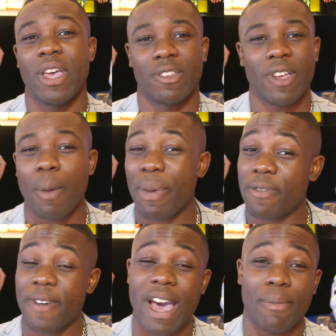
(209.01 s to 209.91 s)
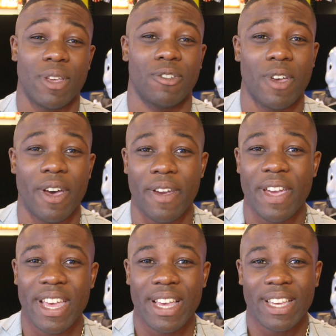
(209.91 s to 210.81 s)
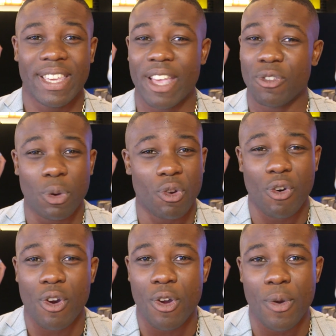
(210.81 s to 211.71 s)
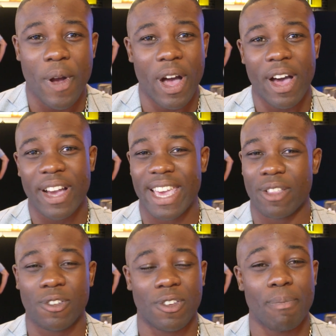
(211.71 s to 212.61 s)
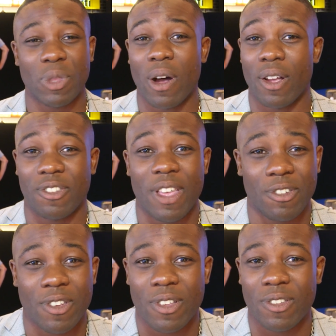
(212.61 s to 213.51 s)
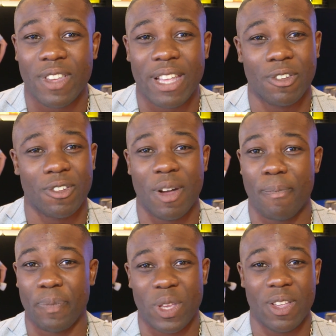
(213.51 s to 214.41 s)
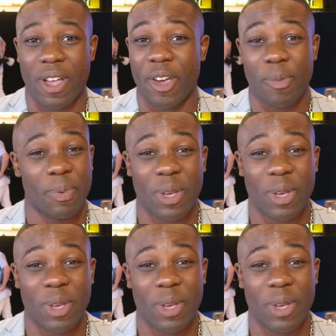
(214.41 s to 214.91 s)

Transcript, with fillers: It's like a big family. So get into a crew, uh, get to some dance lessons, get to some, you know,